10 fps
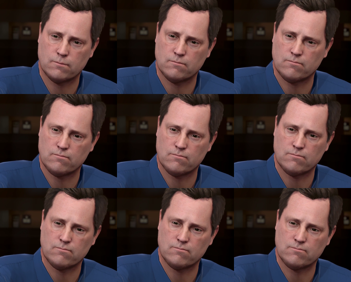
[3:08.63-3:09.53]

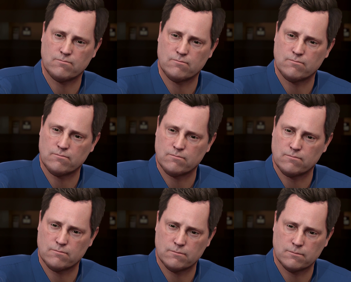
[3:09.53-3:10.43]
No one is speaking in this clip.